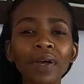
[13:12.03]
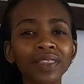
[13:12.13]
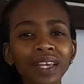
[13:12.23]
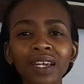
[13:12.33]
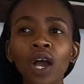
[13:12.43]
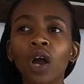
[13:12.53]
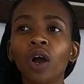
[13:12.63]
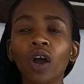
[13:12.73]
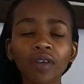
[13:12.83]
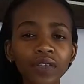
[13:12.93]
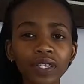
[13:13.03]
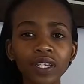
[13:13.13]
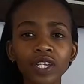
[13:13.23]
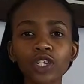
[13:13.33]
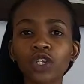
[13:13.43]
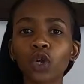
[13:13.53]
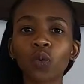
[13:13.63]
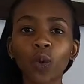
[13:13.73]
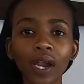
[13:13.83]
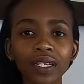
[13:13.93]
But then obviously you
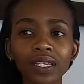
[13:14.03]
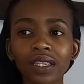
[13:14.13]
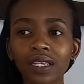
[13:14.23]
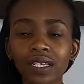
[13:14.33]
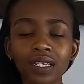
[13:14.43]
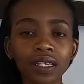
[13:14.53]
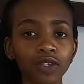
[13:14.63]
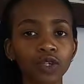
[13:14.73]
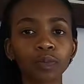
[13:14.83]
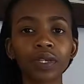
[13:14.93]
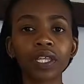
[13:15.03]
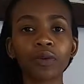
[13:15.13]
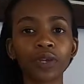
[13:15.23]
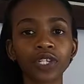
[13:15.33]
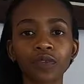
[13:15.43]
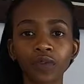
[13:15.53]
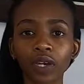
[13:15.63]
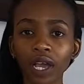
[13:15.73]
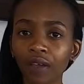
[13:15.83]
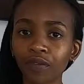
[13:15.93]
don't want this to be the rest of
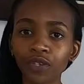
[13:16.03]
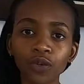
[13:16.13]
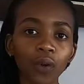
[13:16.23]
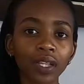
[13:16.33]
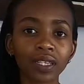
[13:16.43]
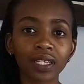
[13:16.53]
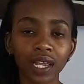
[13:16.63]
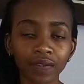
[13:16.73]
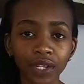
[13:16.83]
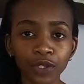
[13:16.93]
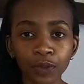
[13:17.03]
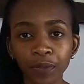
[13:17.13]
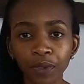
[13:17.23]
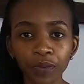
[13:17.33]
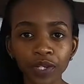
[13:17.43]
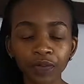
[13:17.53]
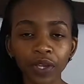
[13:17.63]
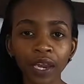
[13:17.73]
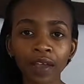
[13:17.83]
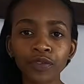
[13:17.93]
your life. You don't want this lifestyle to be the rest of
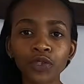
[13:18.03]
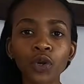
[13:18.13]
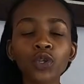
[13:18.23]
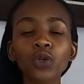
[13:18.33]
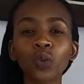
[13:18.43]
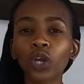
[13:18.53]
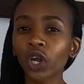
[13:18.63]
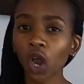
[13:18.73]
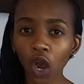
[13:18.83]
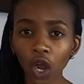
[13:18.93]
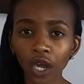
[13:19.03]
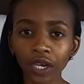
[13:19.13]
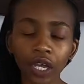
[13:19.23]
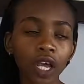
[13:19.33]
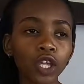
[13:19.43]
your life. So you work hard.